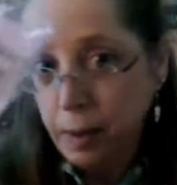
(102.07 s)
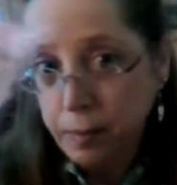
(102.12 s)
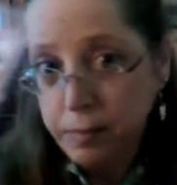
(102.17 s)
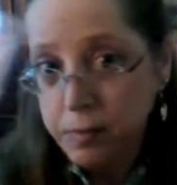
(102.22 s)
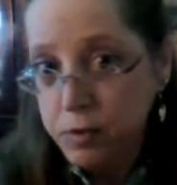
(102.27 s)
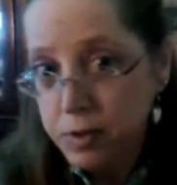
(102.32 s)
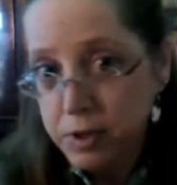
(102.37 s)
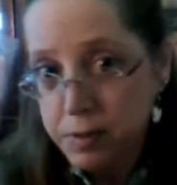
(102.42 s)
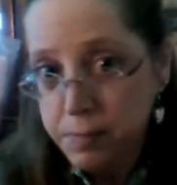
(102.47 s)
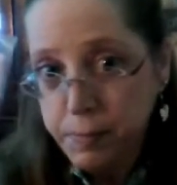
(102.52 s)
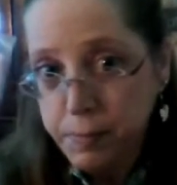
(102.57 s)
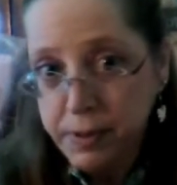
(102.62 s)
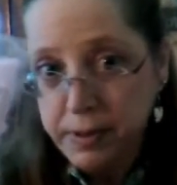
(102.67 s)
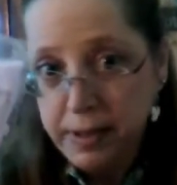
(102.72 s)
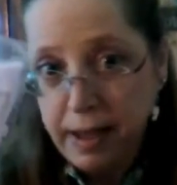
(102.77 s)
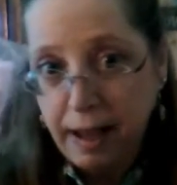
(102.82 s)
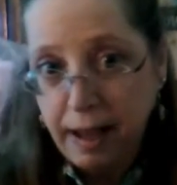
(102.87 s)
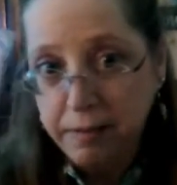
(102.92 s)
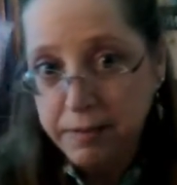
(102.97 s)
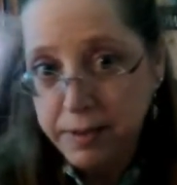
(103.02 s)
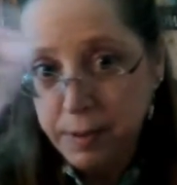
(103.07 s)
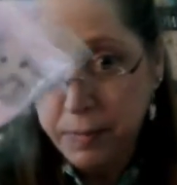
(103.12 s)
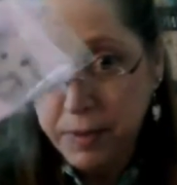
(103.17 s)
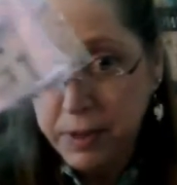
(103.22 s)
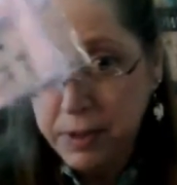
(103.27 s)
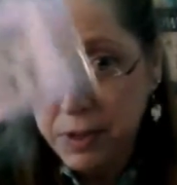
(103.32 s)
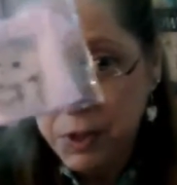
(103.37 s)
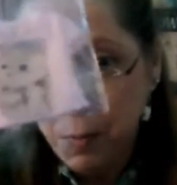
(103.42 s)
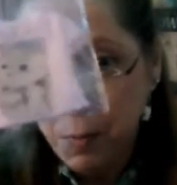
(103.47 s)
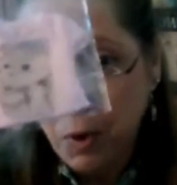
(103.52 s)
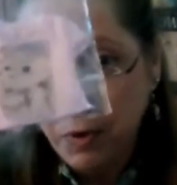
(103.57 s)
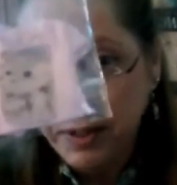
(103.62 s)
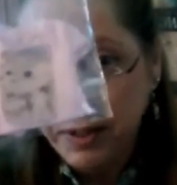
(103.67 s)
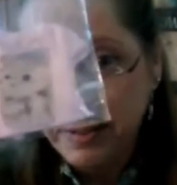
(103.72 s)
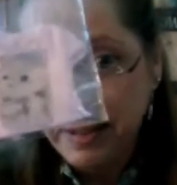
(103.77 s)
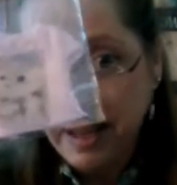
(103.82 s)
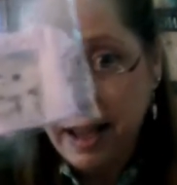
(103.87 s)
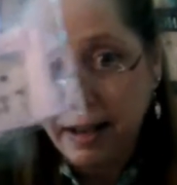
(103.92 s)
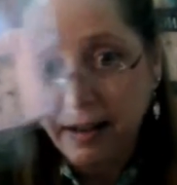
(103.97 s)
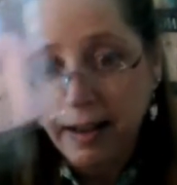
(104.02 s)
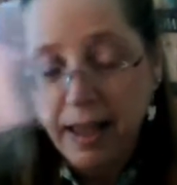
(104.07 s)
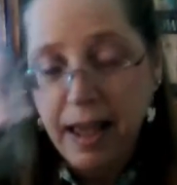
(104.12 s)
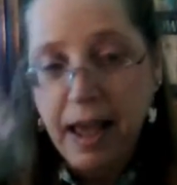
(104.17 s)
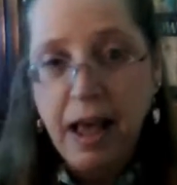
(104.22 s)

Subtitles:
I'm just going to put that, something small like that.